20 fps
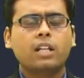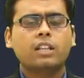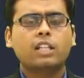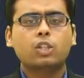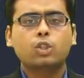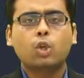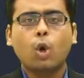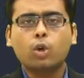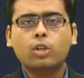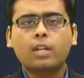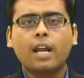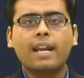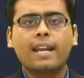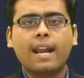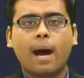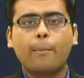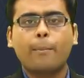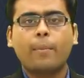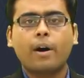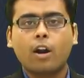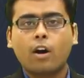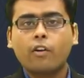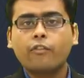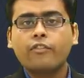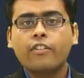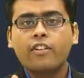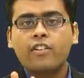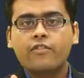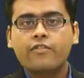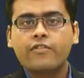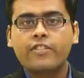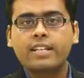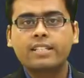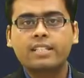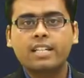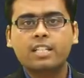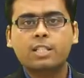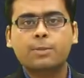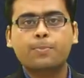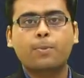the total number of
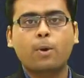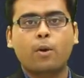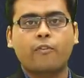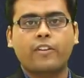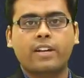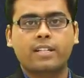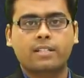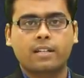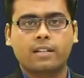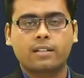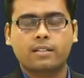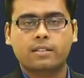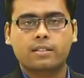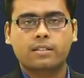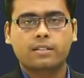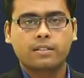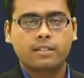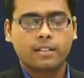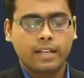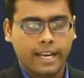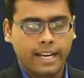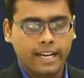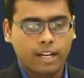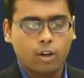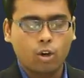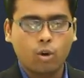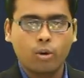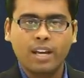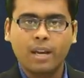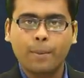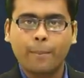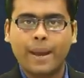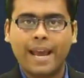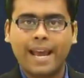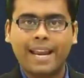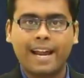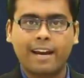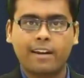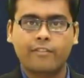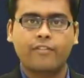physics professors including
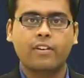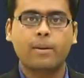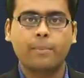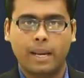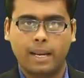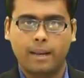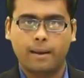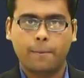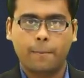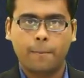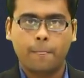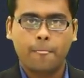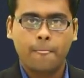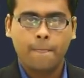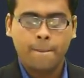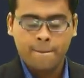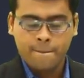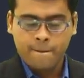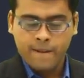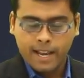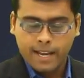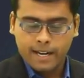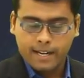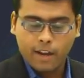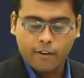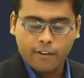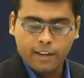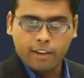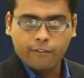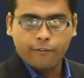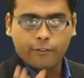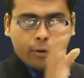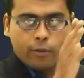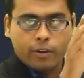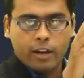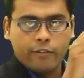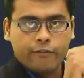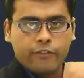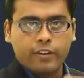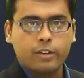male and female. Now if you
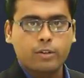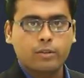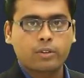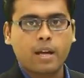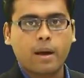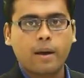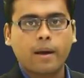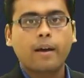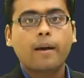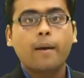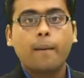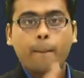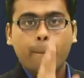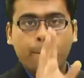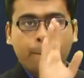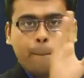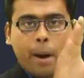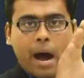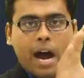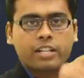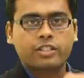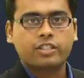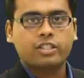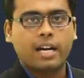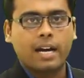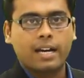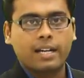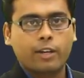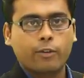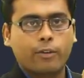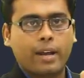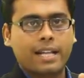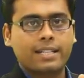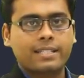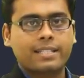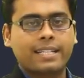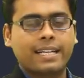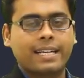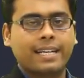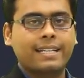refer to the bar chart you
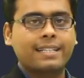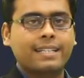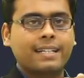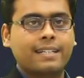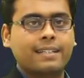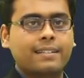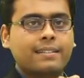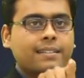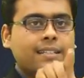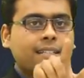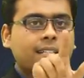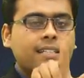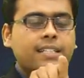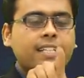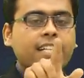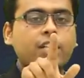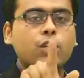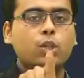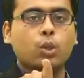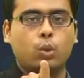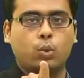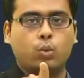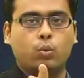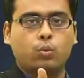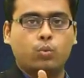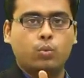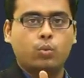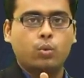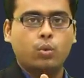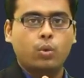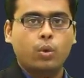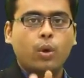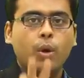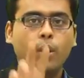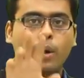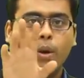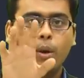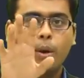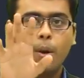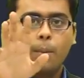can see there are 32
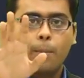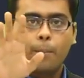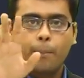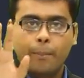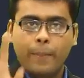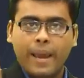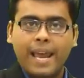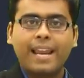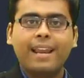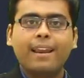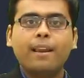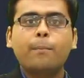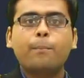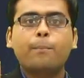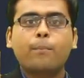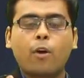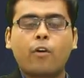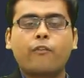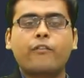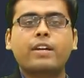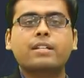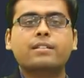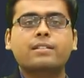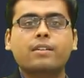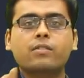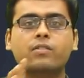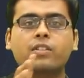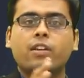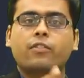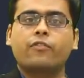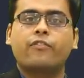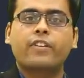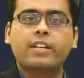male professors in